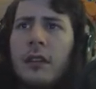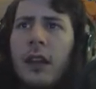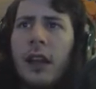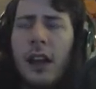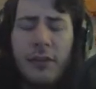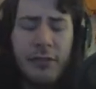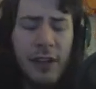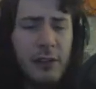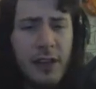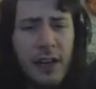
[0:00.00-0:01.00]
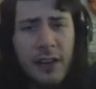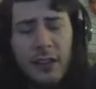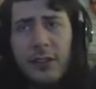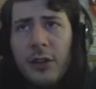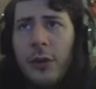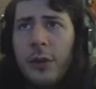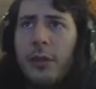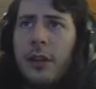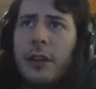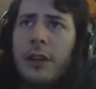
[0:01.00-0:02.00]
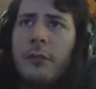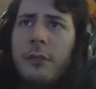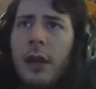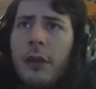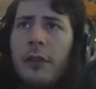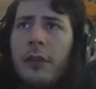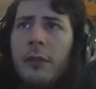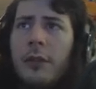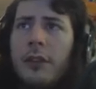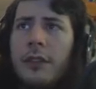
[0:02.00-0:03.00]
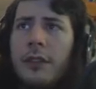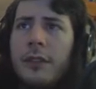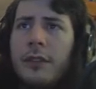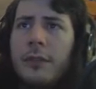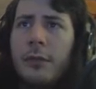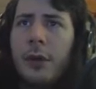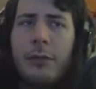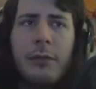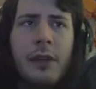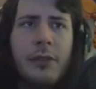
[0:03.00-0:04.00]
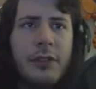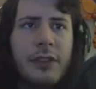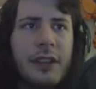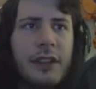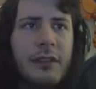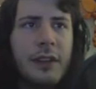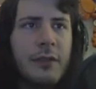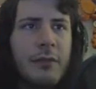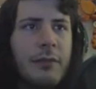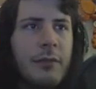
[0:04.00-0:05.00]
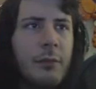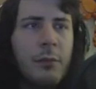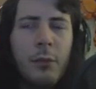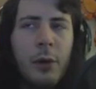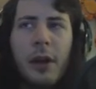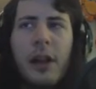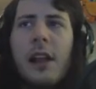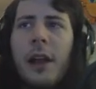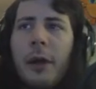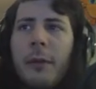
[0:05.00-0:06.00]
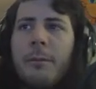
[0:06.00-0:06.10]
And I have found it actually shows up on the microphone, which is both interesting and worrying. Anyway.